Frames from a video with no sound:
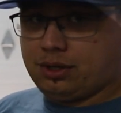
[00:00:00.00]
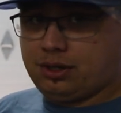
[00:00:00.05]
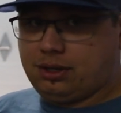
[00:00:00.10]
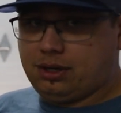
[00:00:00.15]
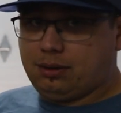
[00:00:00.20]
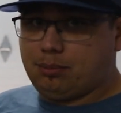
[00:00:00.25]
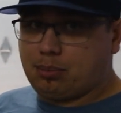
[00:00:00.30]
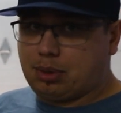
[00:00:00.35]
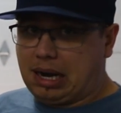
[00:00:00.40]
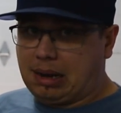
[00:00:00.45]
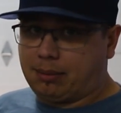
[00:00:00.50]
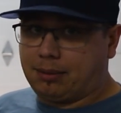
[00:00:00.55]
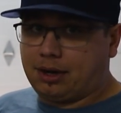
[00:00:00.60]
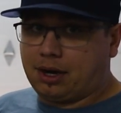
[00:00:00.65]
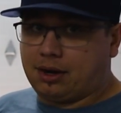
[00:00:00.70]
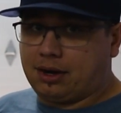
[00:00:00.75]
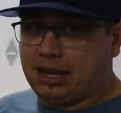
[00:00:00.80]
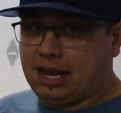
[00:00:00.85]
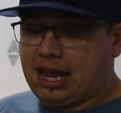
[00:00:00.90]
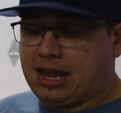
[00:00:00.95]
would
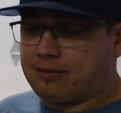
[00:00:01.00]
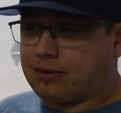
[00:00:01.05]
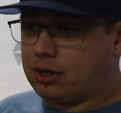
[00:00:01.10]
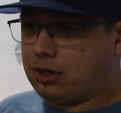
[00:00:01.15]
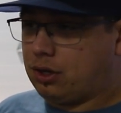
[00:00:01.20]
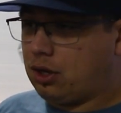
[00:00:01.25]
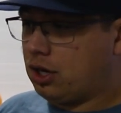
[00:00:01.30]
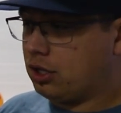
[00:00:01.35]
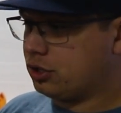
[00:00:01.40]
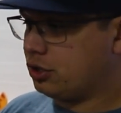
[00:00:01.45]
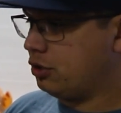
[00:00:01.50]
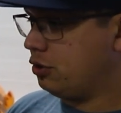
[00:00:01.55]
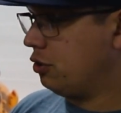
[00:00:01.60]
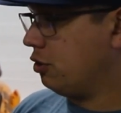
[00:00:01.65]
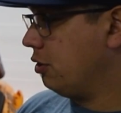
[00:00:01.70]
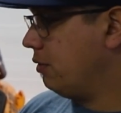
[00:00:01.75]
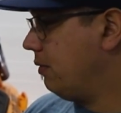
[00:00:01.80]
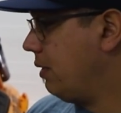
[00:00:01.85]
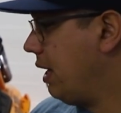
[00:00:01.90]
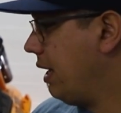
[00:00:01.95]
probably already have our launch
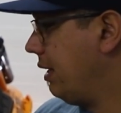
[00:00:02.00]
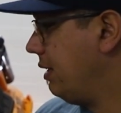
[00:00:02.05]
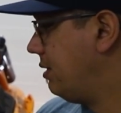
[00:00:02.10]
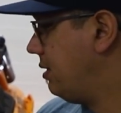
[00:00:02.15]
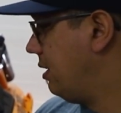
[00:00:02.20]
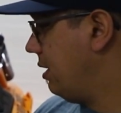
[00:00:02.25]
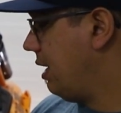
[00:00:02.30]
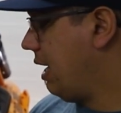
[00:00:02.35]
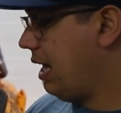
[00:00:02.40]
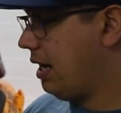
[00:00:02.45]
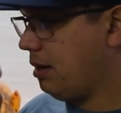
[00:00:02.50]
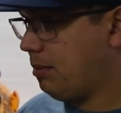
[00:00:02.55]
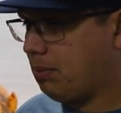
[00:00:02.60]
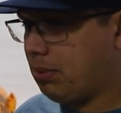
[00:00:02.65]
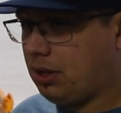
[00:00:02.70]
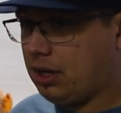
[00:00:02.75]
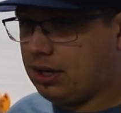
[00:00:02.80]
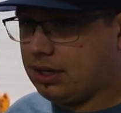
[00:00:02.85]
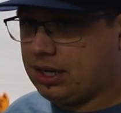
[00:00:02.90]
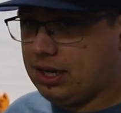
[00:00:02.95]
control device and had
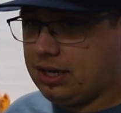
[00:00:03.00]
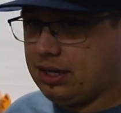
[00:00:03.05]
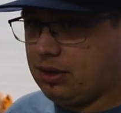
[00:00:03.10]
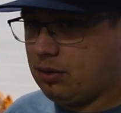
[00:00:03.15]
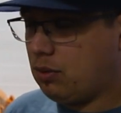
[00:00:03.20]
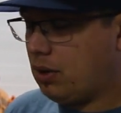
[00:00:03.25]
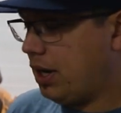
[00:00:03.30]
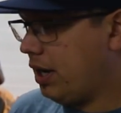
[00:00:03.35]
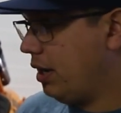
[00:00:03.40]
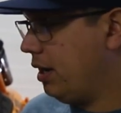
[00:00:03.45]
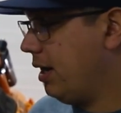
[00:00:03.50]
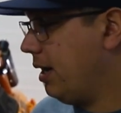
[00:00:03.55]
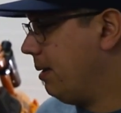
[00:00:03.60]
it plugged in and wired